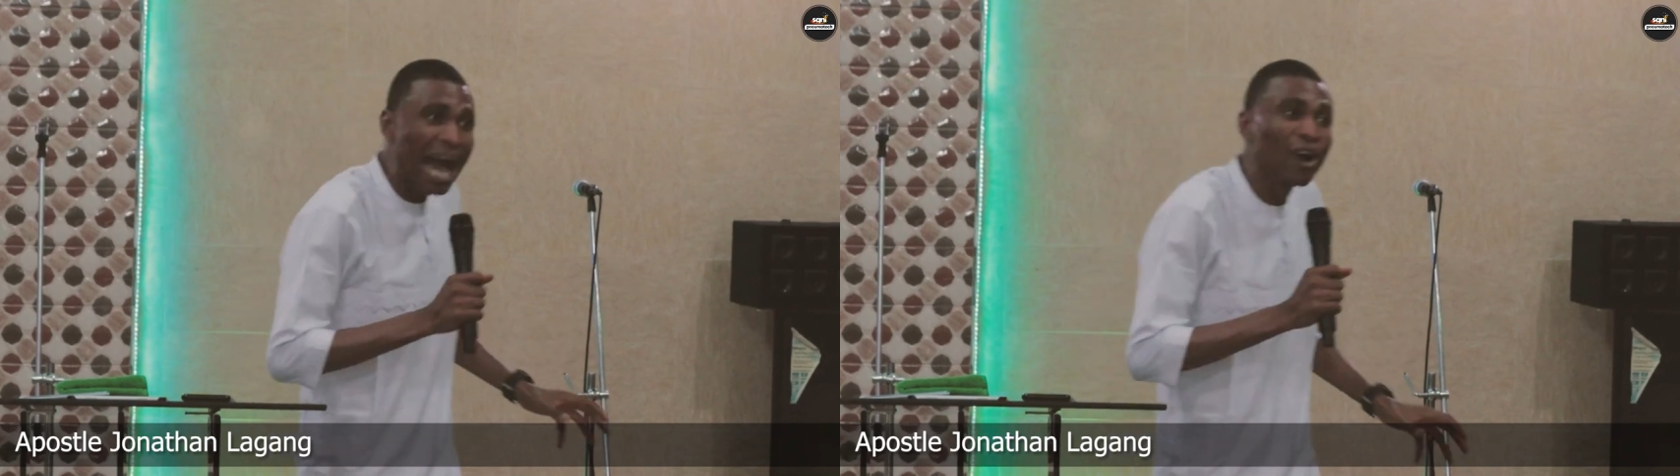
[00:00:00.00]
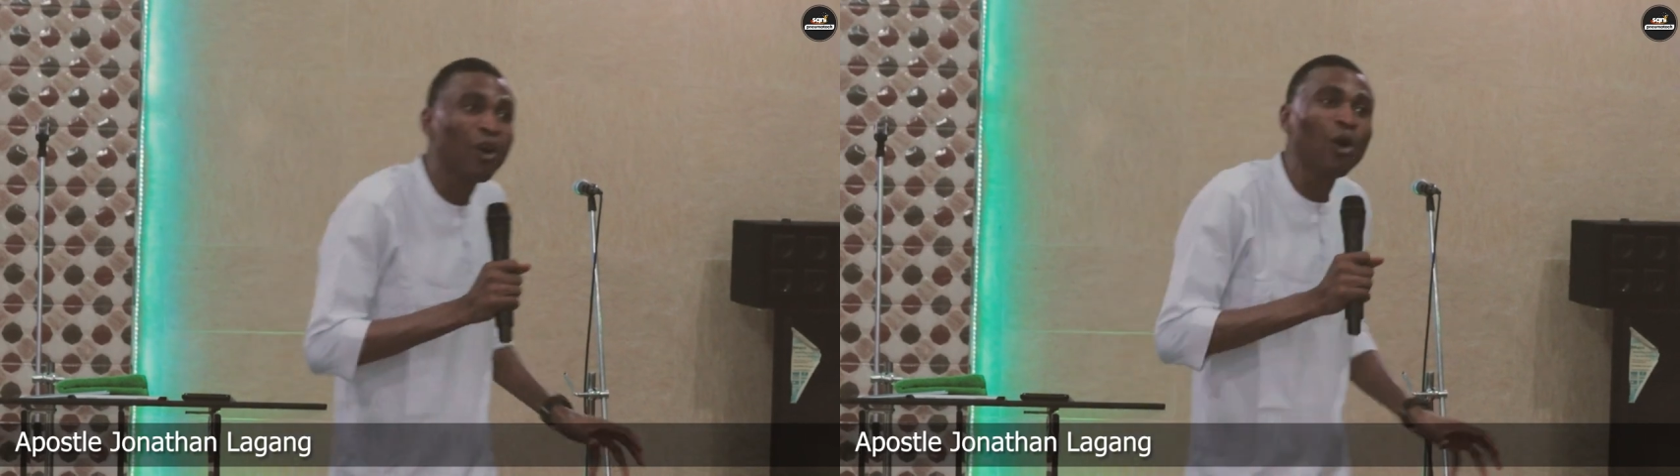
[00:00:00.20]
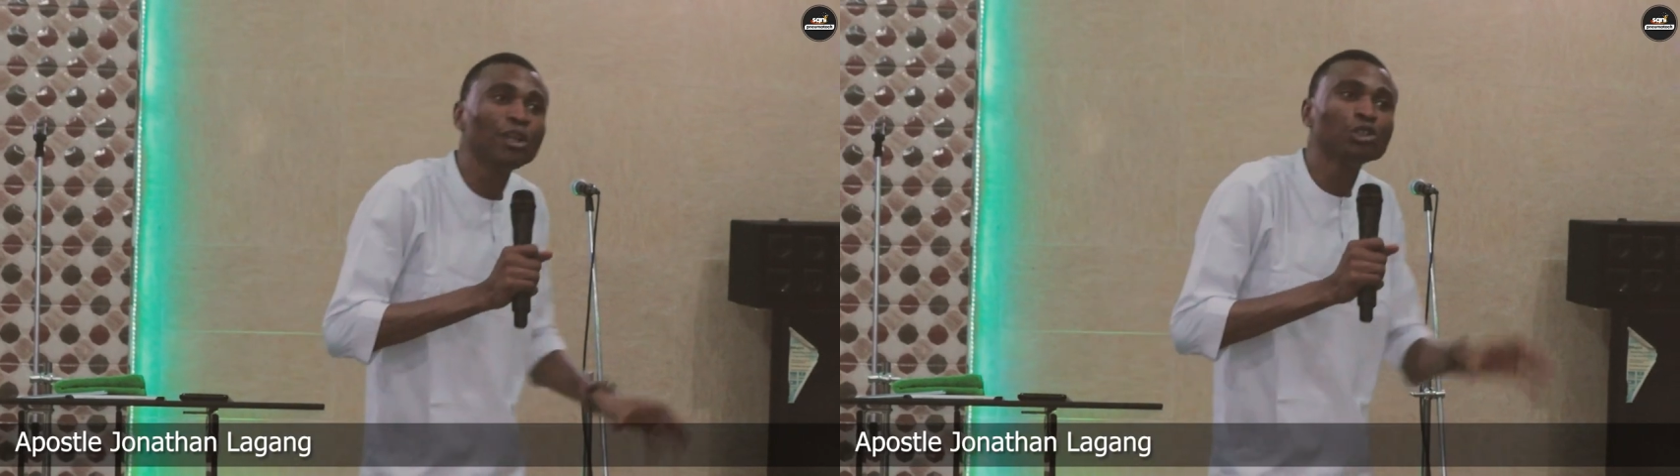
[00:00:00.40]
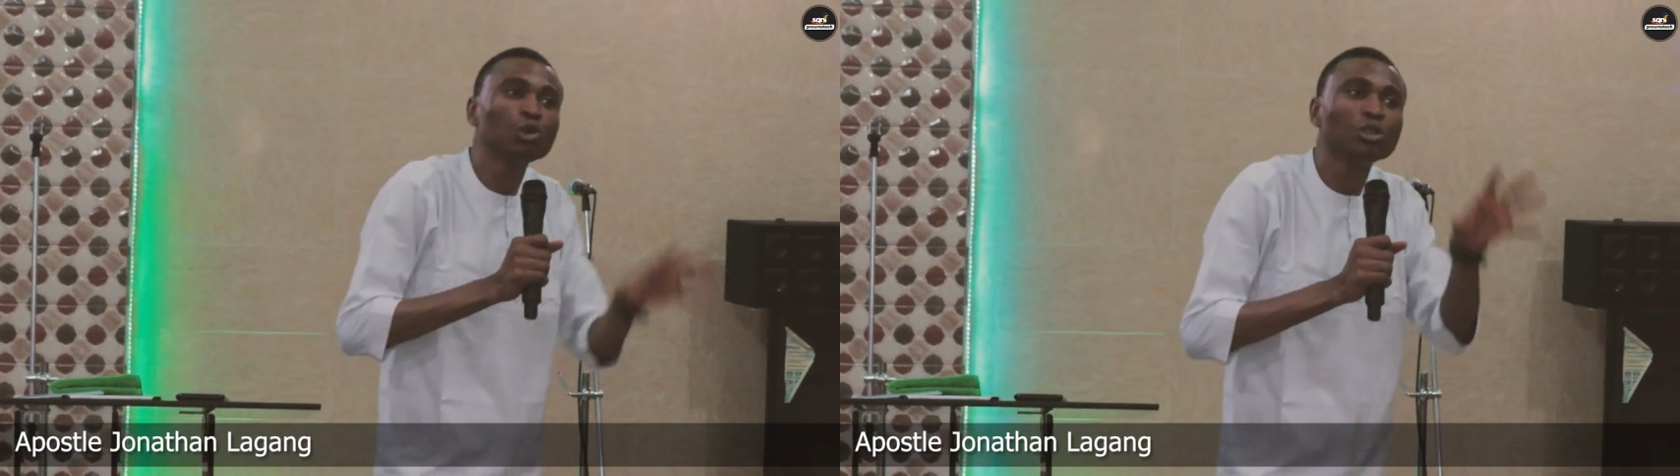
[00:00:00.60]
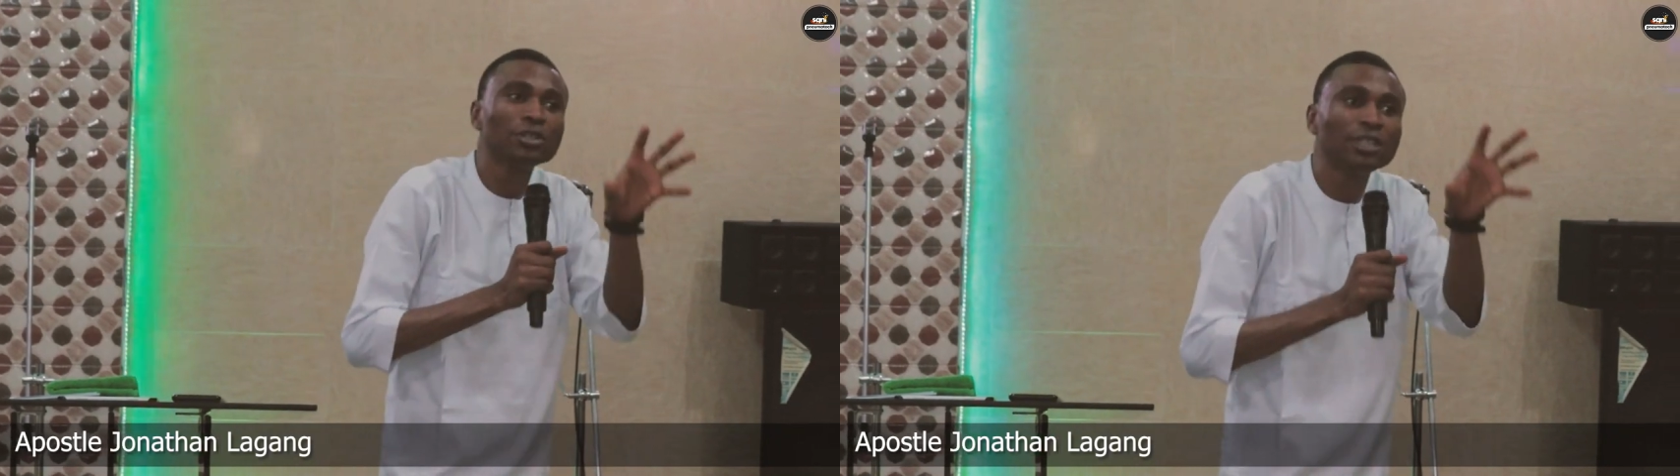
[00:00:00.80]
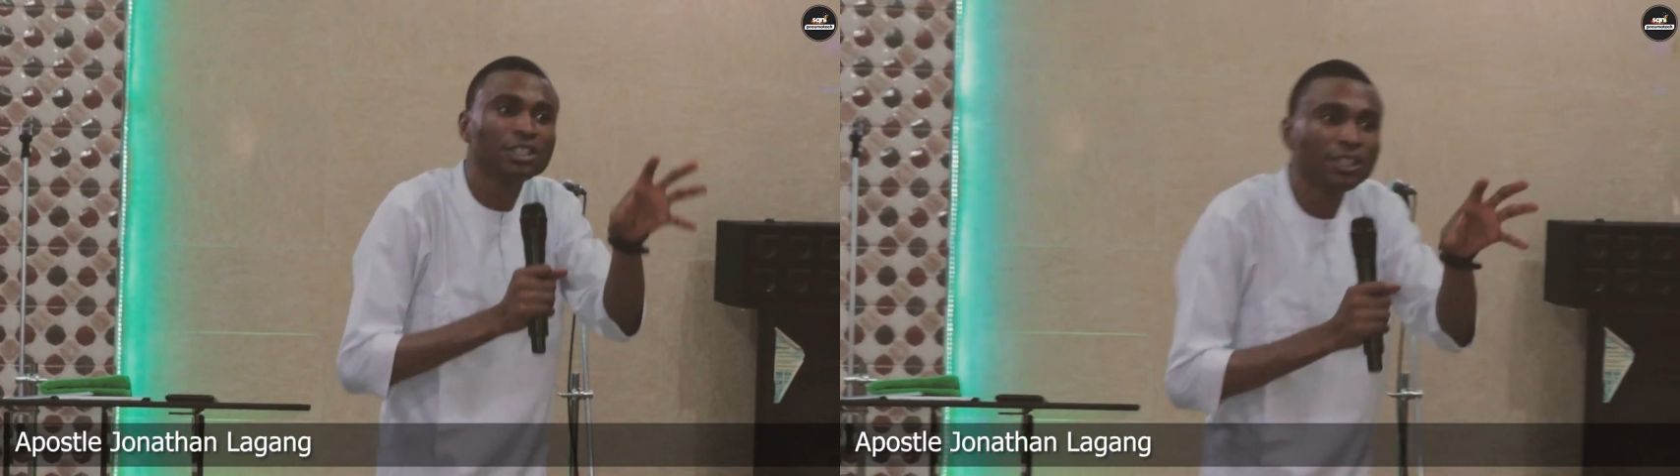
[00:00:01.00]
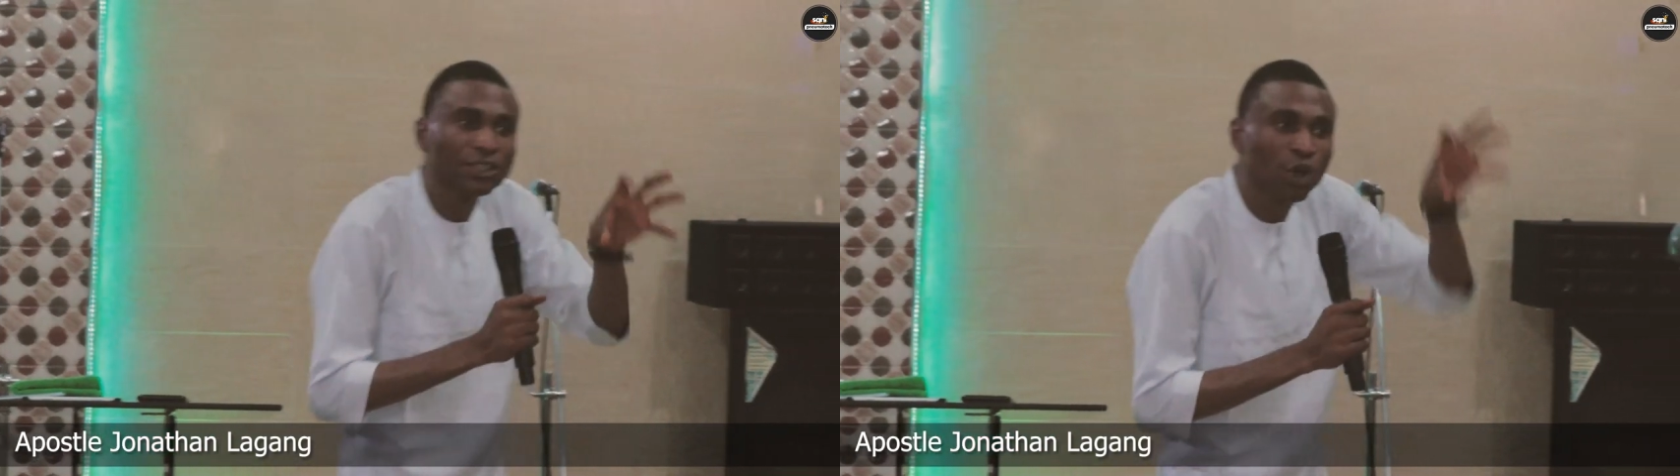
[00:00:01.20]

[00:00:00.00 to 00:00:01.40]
according to his riches.